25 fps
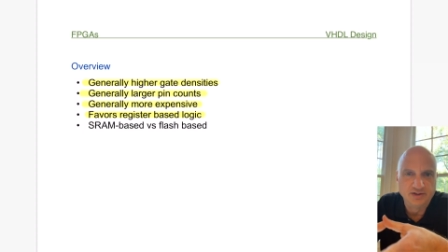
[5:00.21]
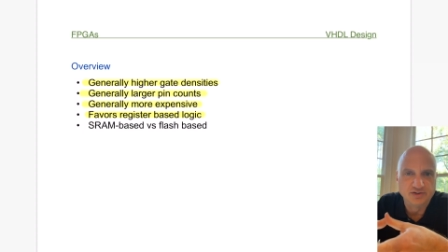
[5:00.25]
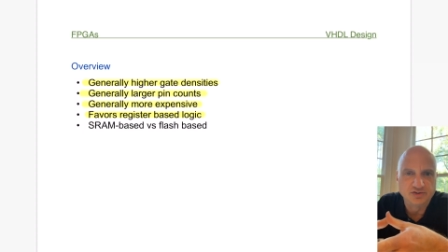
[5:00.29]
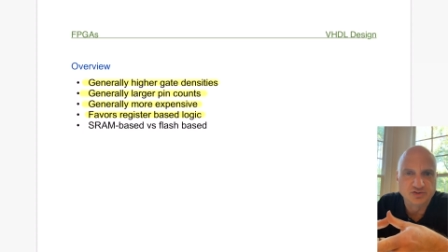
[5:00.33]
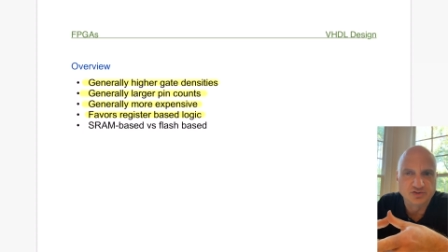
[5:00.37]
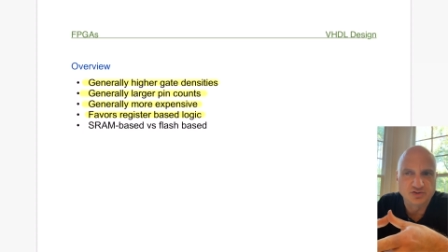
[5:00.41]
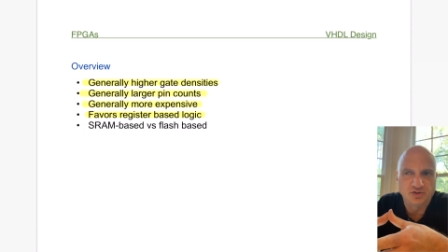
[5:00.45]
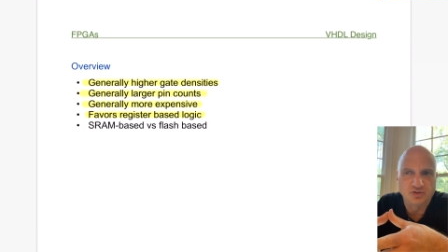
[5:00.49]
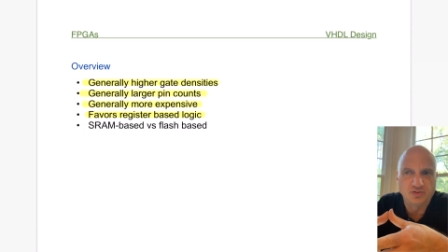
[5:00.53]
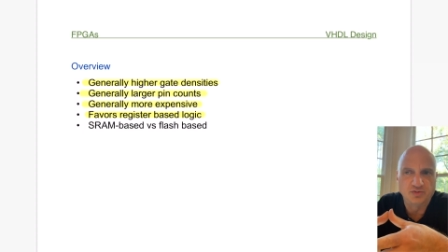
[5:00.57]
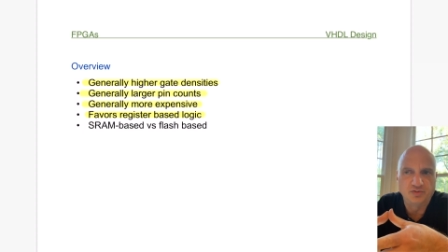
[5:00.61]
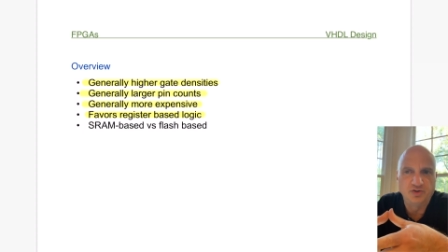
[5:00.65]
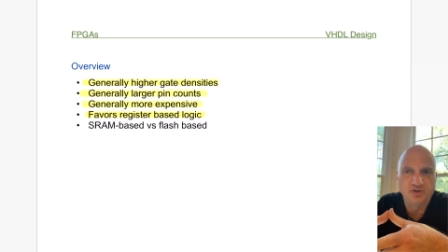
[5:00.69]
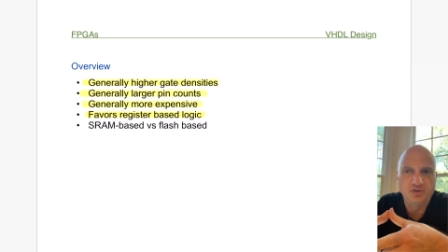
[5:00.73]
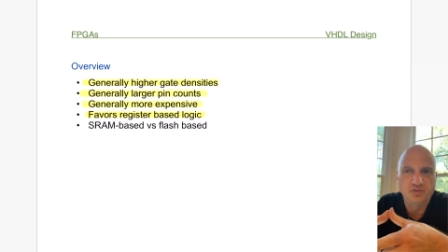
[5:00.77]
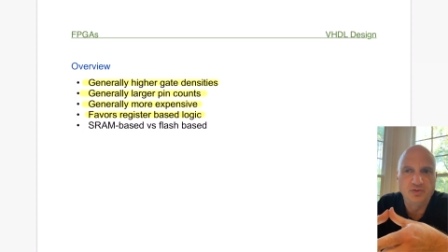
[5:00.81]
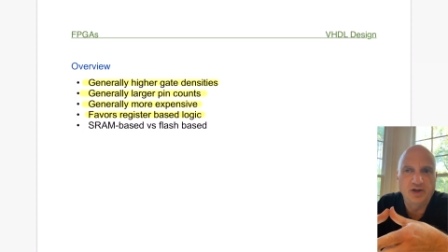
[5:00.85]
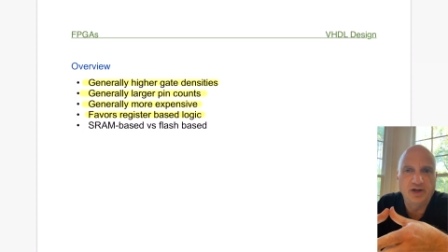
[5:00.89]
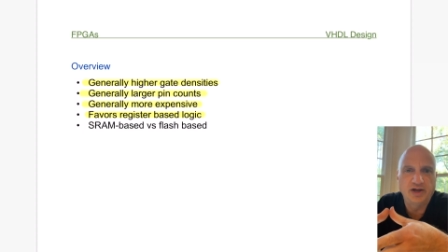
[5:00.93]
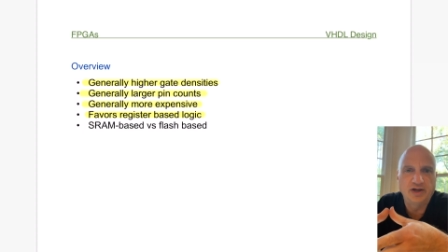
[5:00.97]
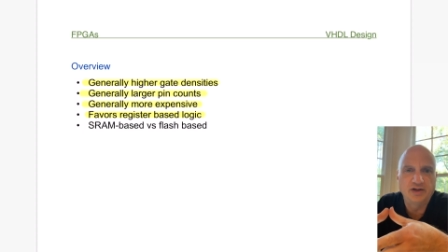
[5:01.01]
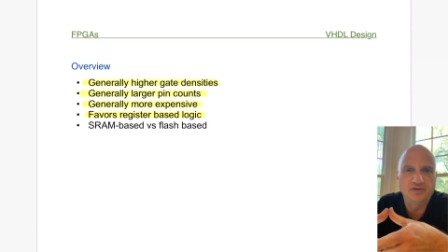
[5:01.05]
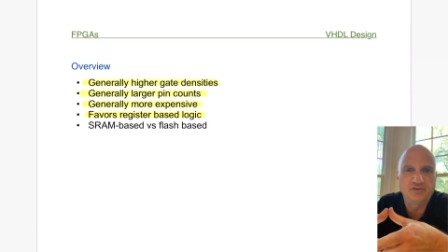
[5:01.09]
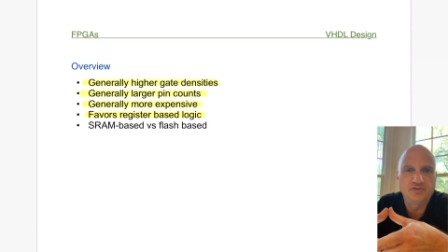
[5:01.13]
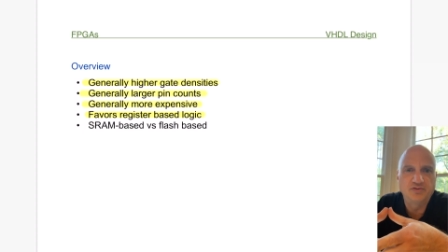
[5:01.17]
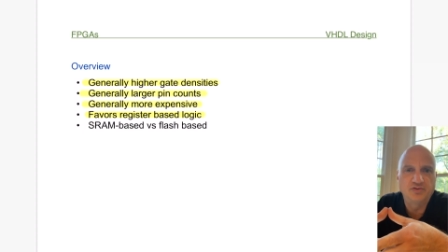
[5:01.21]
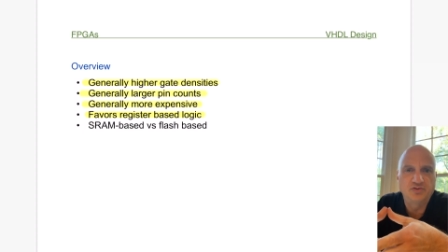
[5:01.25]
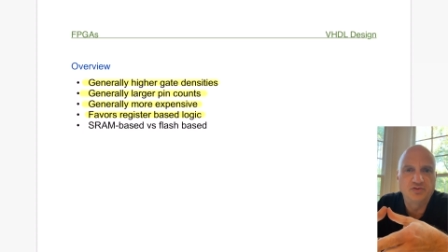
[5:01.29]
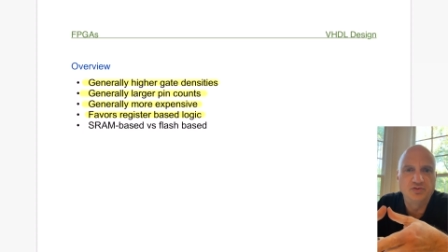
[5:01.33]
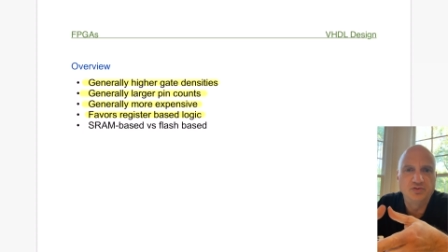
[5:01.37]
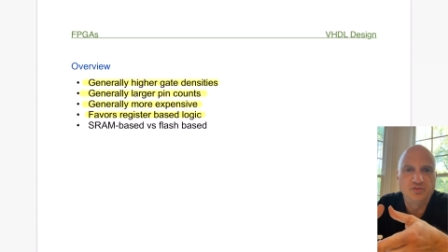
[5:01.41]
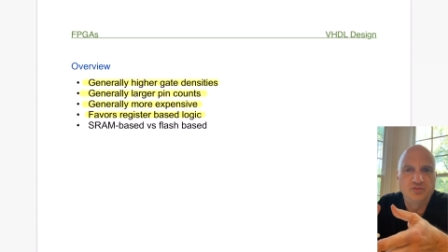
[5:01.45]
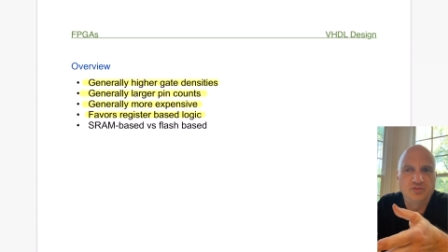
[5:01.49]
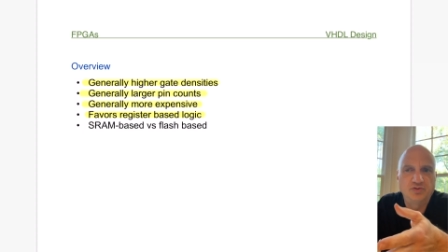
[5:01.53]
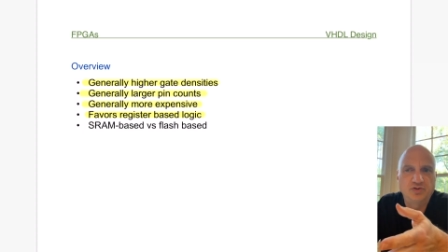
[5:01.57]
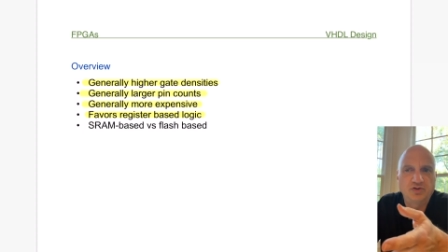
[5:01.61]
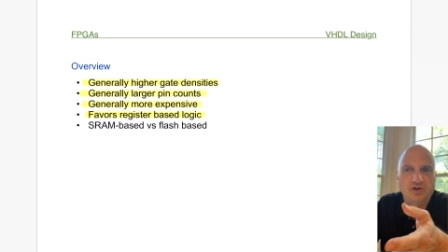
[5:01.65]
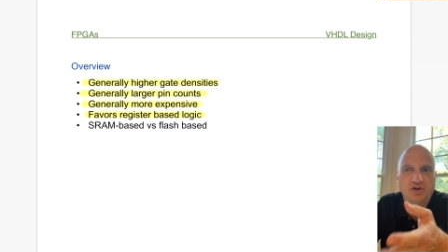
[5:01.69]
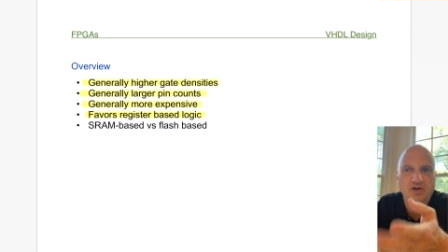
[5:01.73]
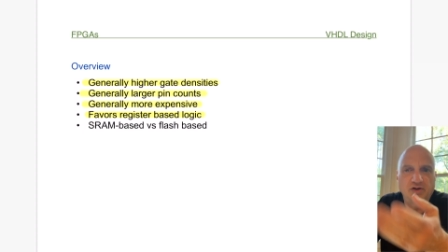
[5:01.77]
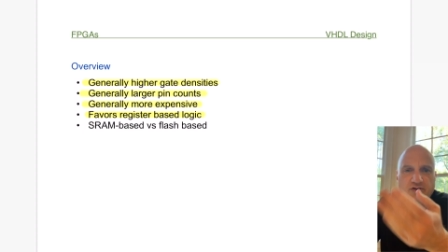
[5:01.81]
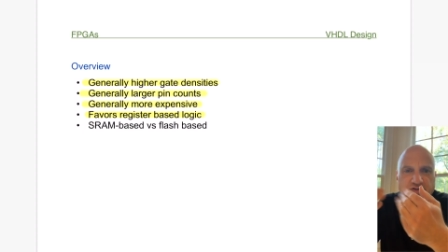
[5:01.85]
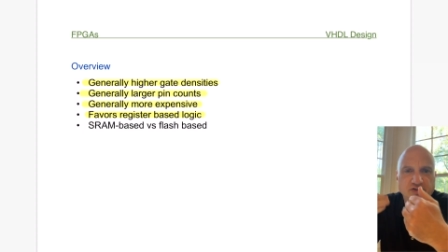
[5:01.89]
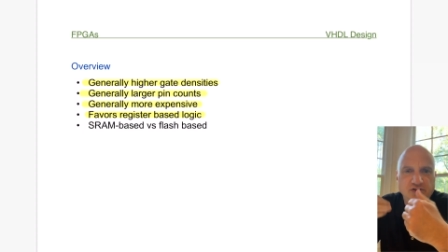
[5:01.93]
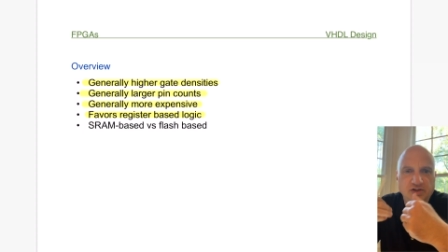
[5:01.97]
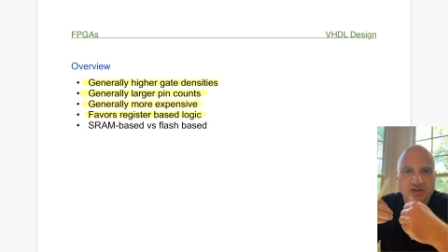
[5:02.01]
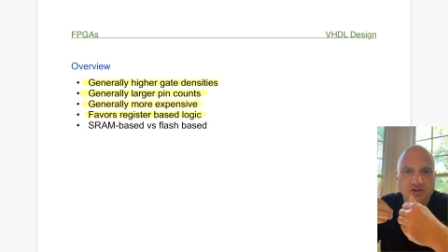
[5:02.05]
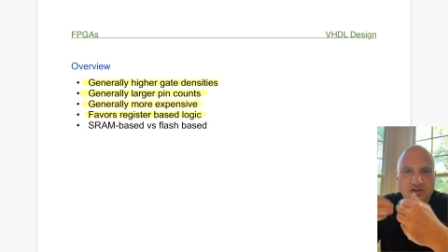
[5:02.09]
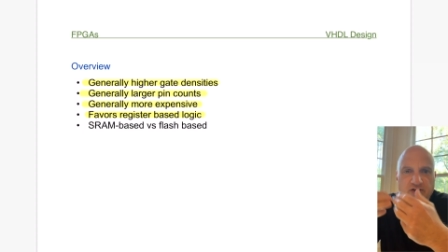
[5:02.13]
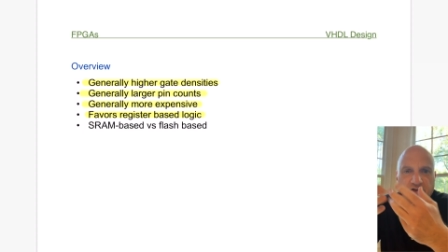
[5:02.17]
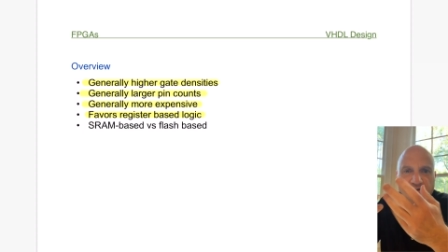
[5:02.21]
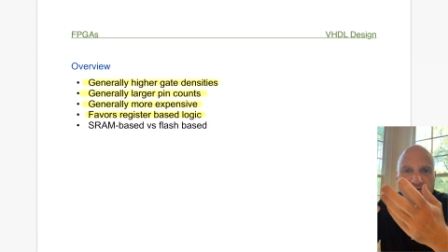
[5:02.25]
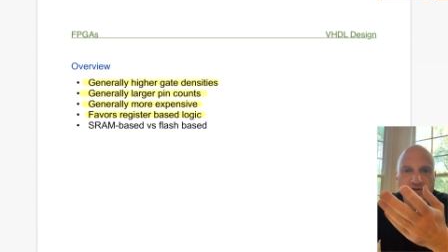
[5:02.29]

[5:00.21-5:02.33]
So you had to constantly